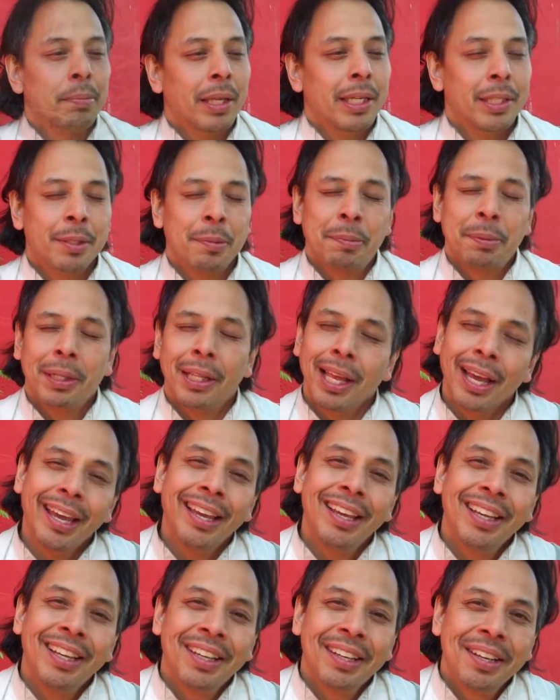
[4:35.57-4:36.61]
a place to play,
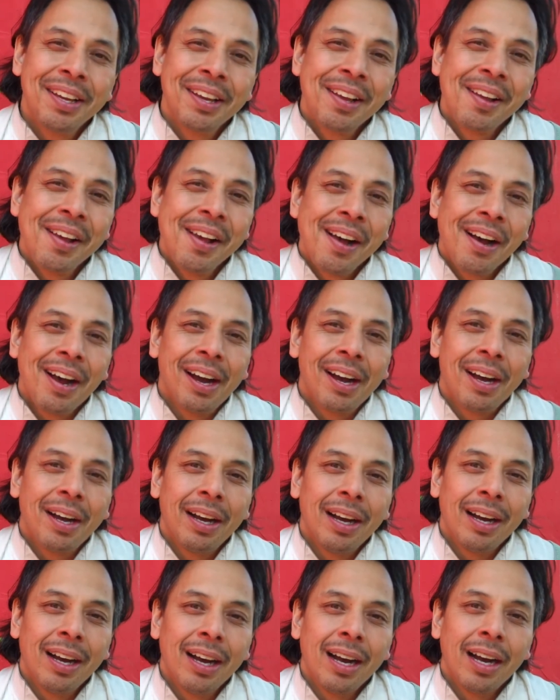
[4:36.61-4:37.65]

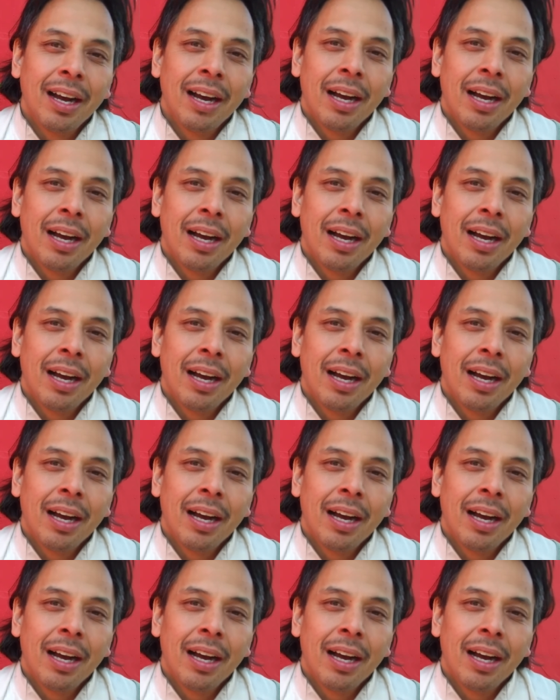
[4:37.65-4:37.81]
uh,